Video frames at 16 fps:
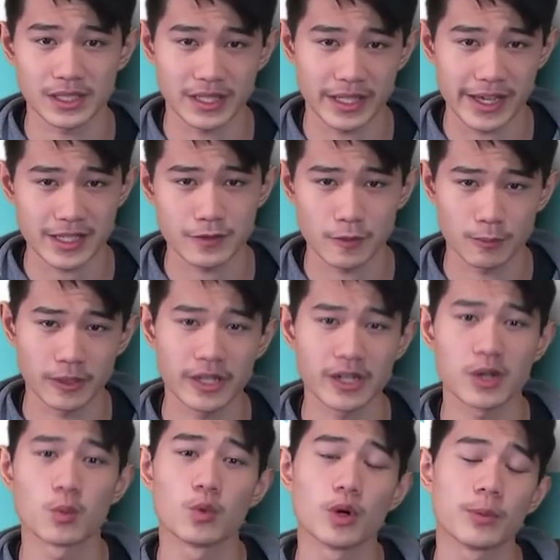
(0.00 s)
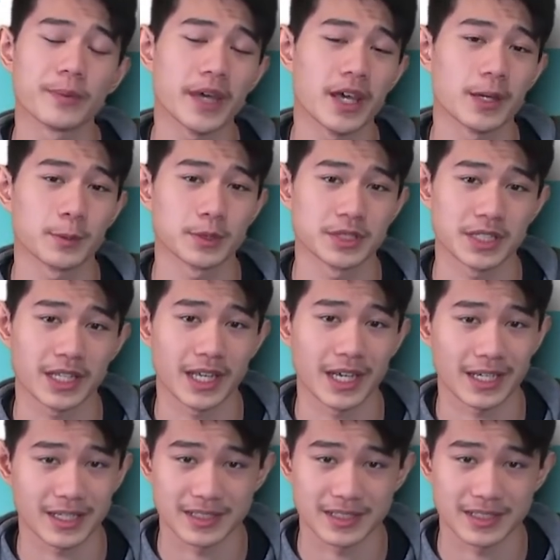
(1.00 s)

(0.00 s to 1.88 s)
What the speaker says: and the Expo player will be able to get